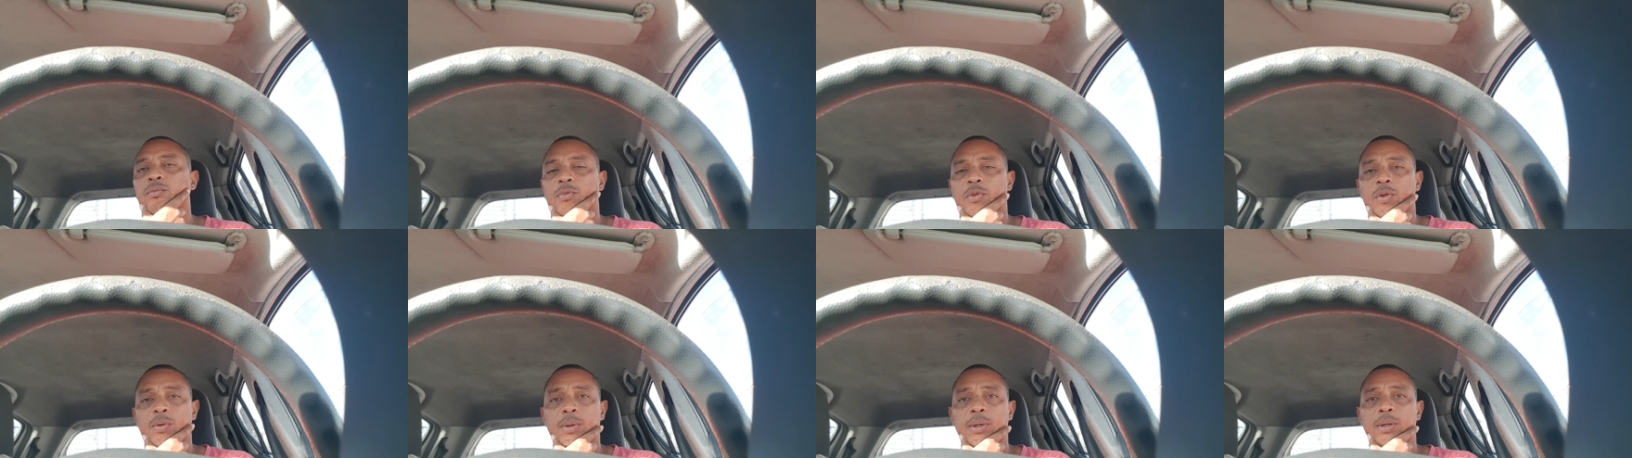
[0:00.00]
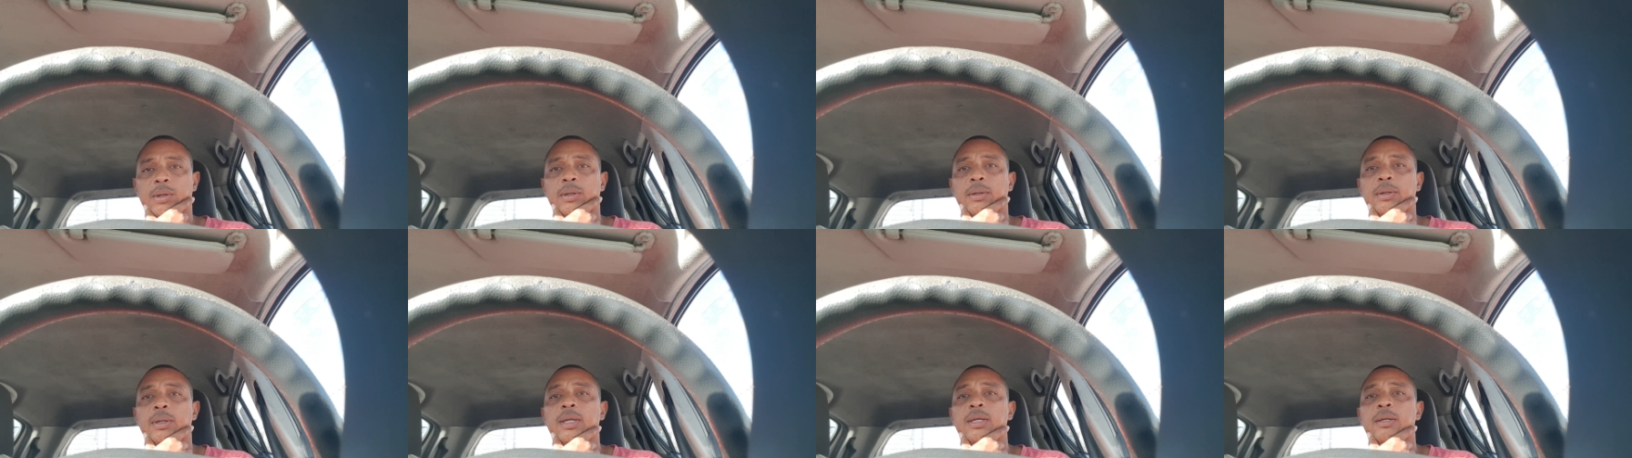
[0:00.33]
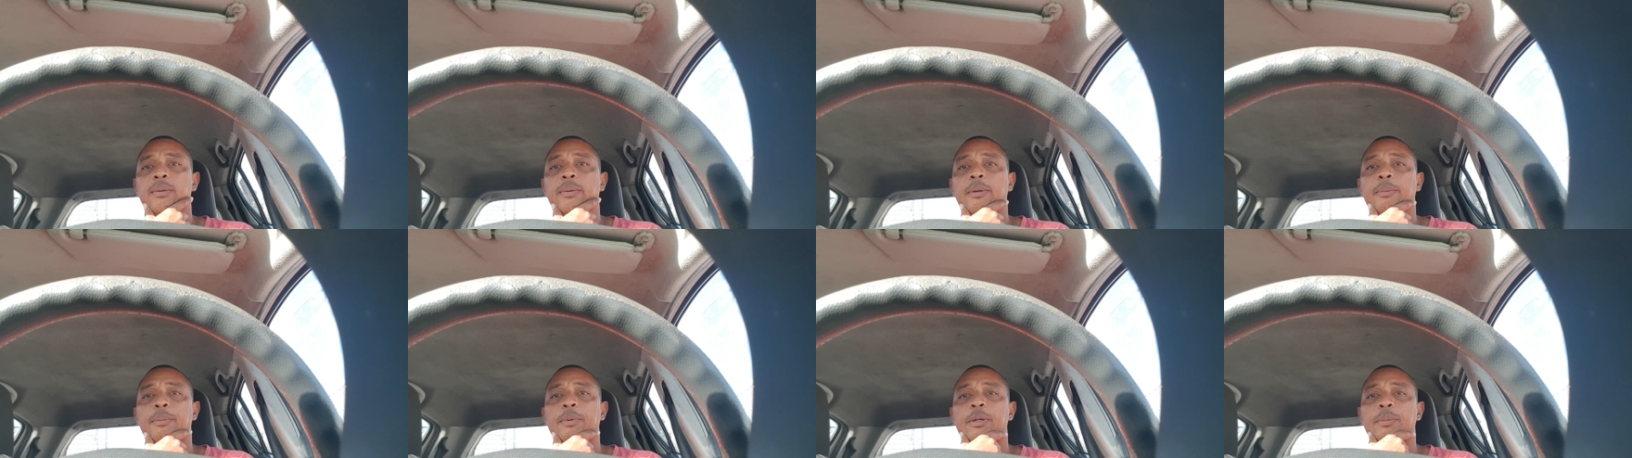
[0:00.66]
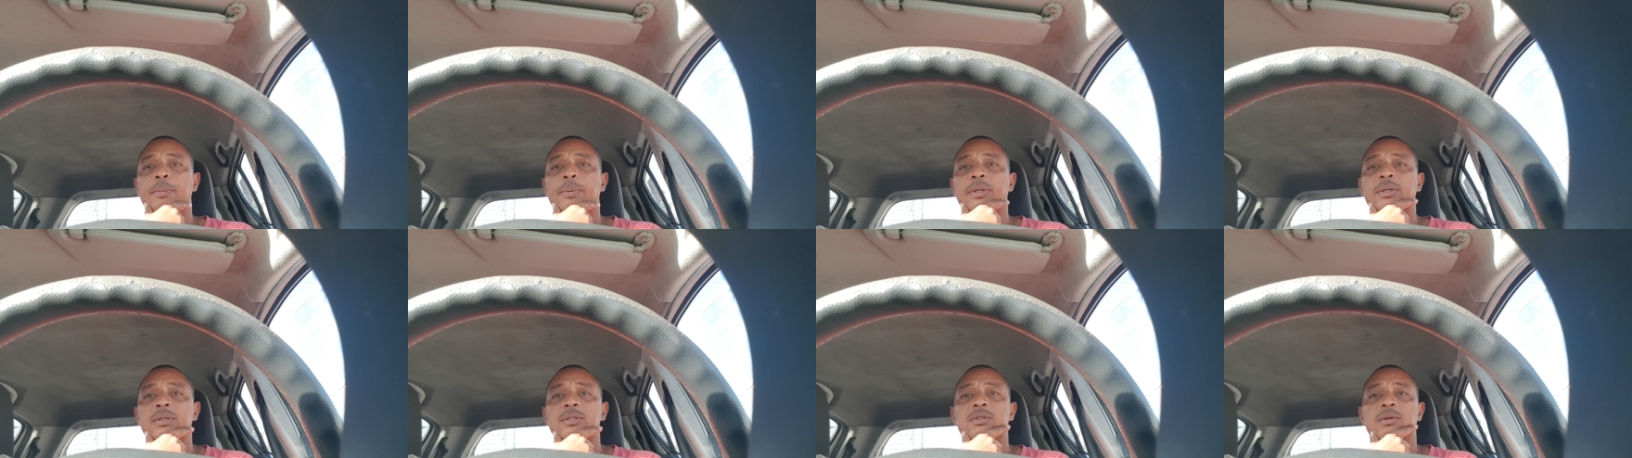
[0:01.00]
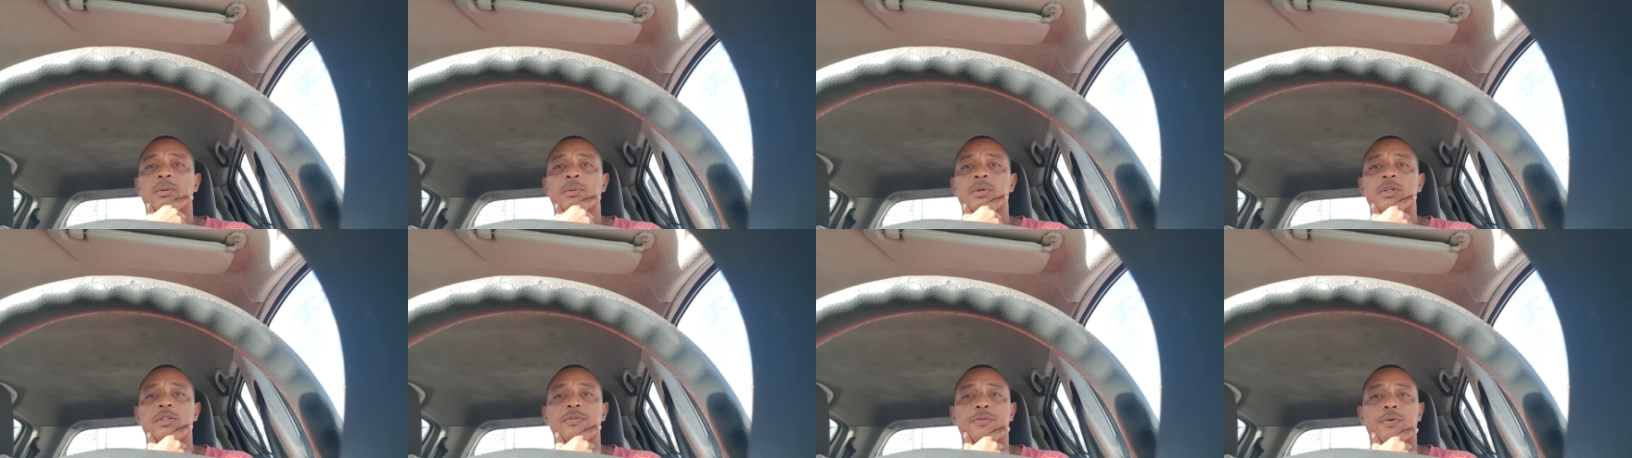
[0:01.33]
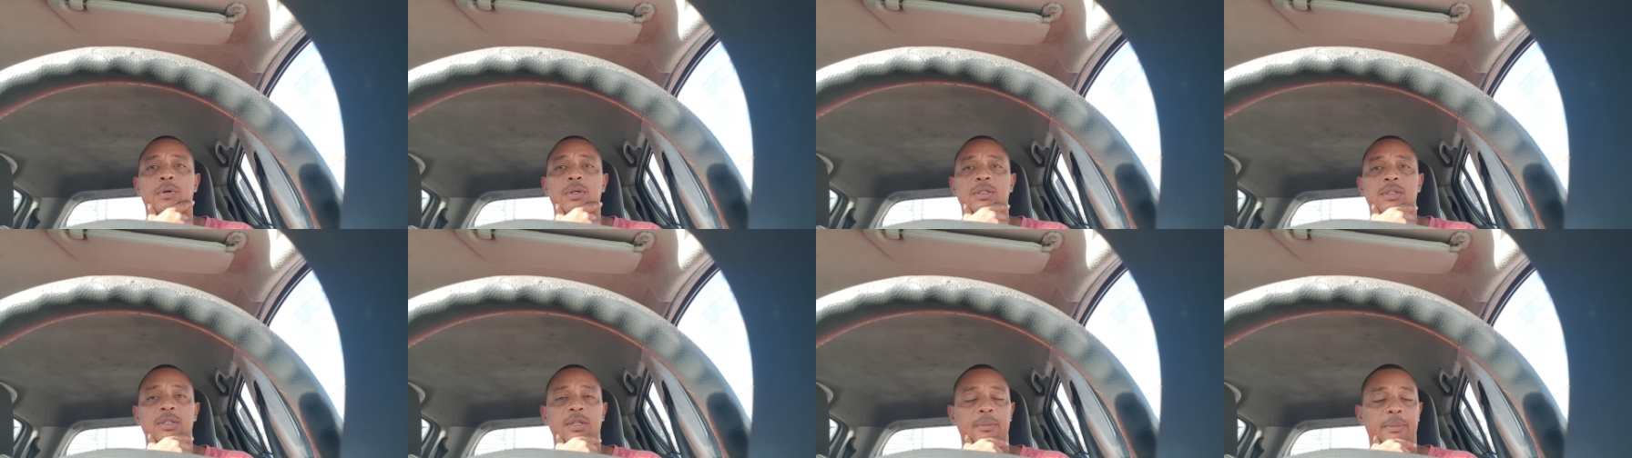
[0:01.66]
Well, anyway, people, it's
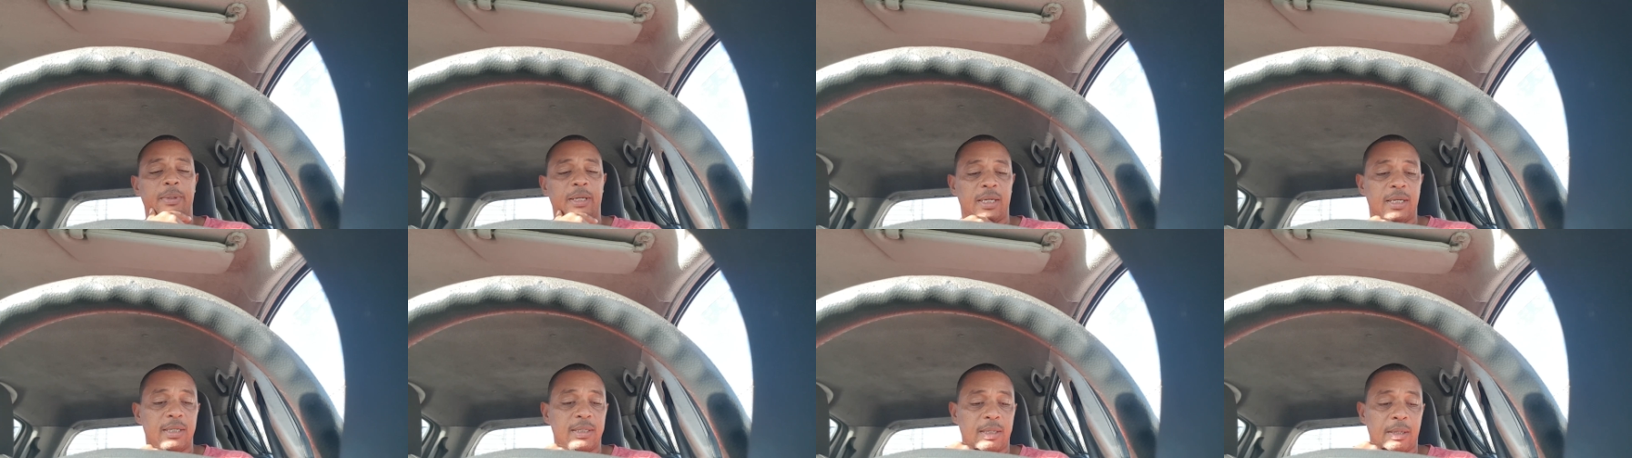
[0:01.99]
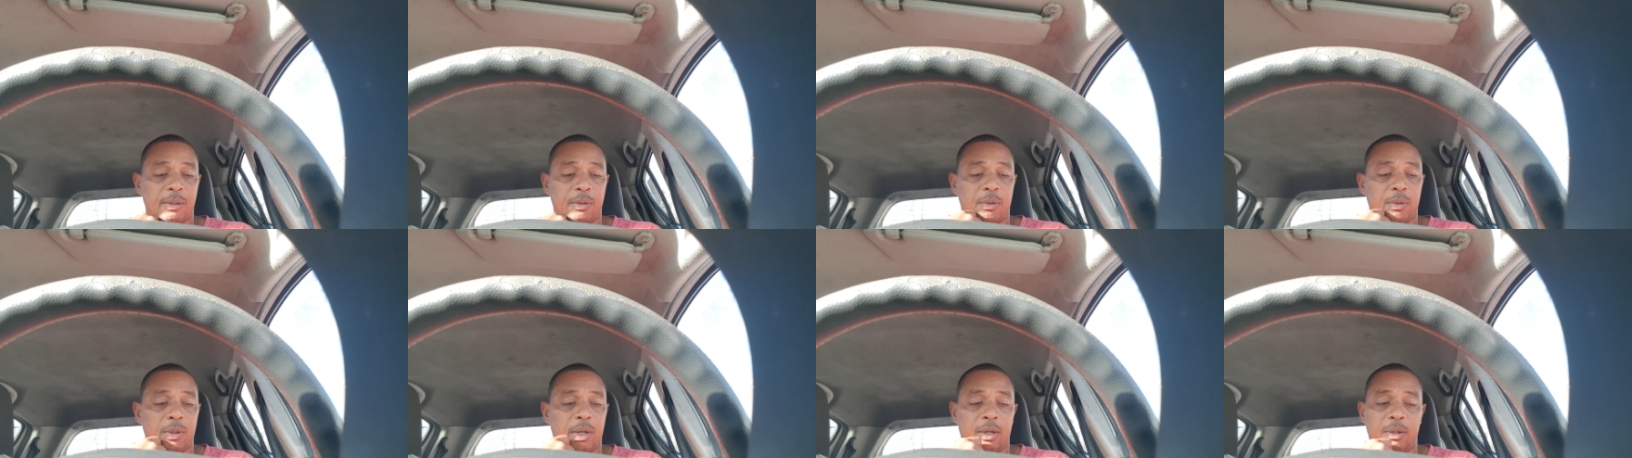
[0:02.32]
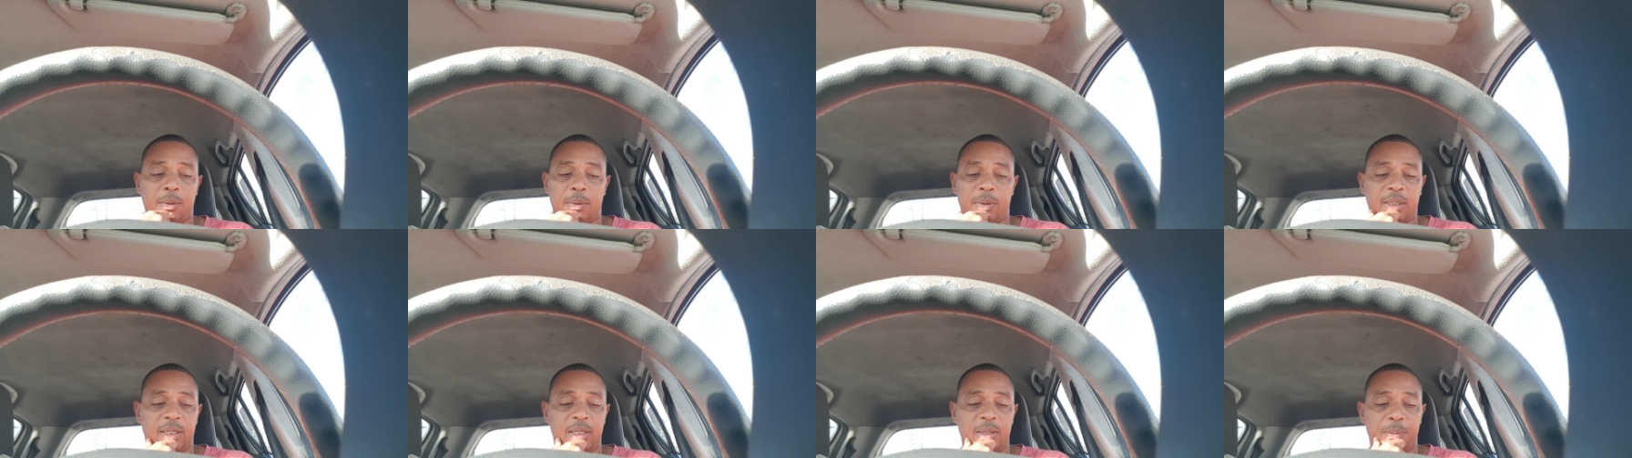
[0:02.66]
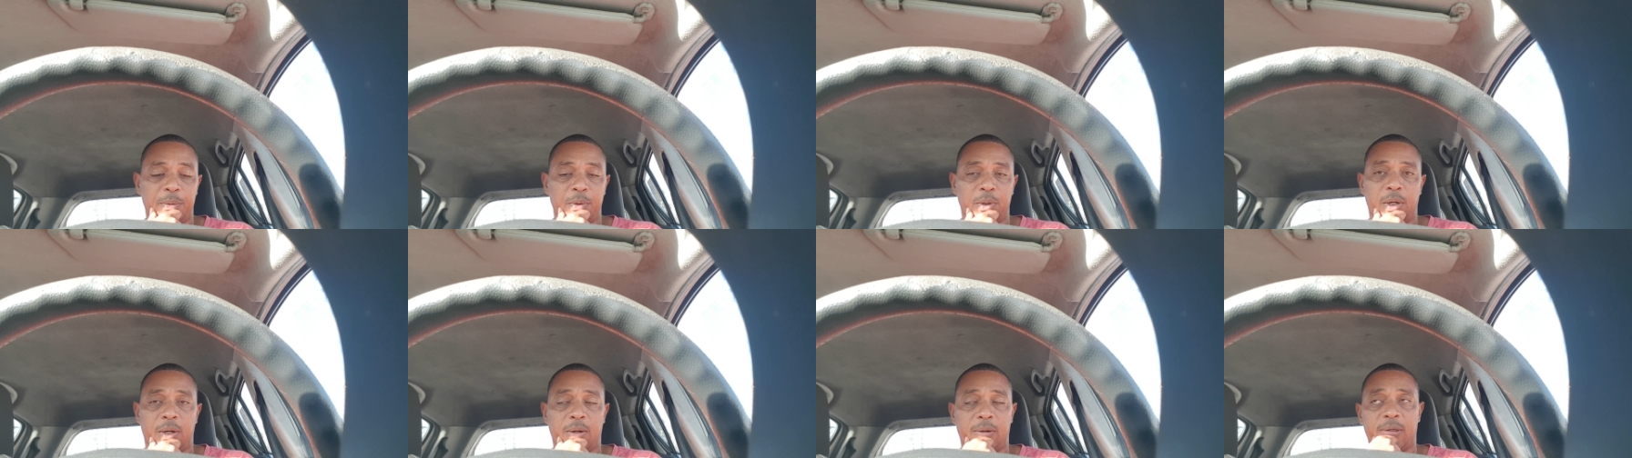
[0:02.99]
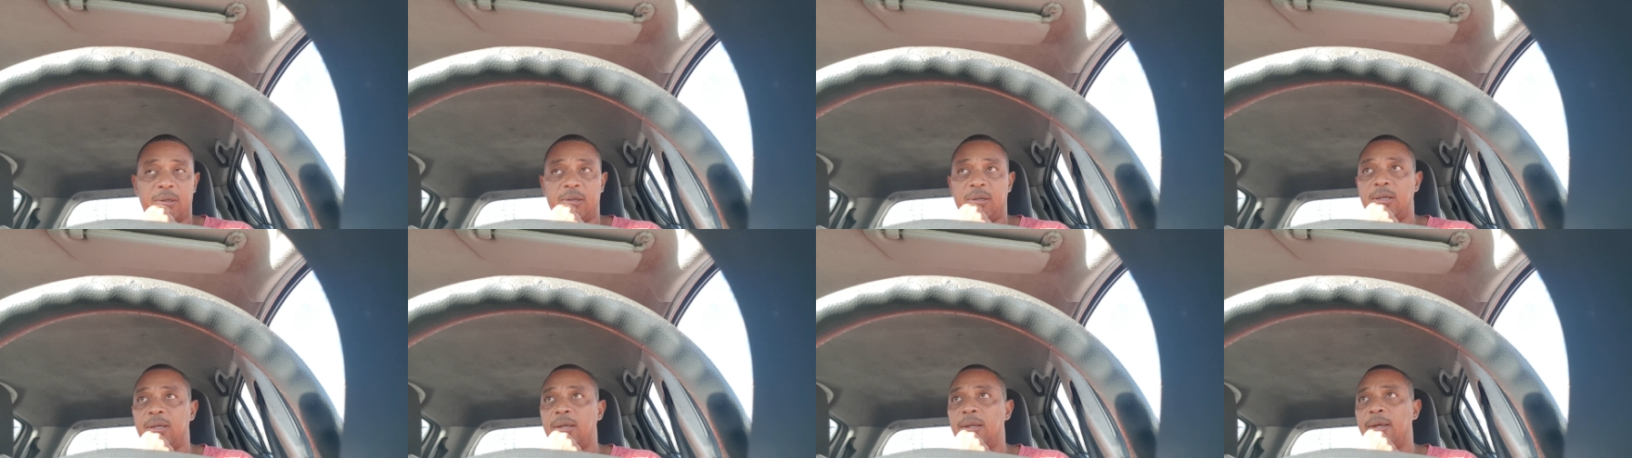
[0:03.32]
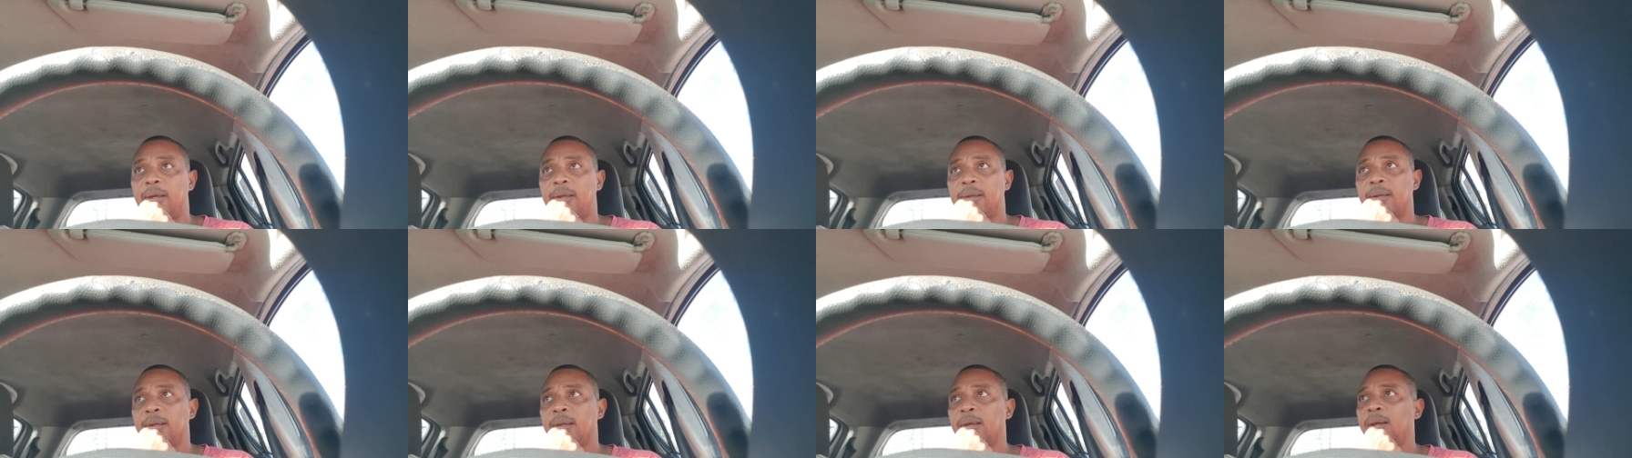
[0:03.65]
14 minutes. I don't want to keep you longer than
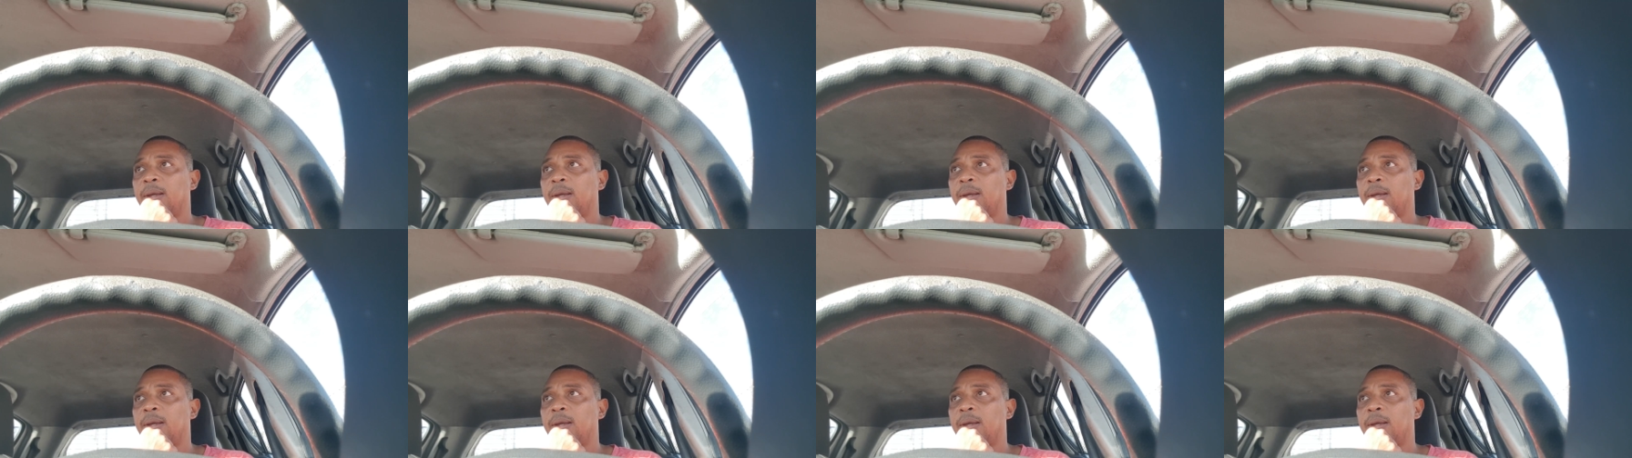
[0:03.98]
that.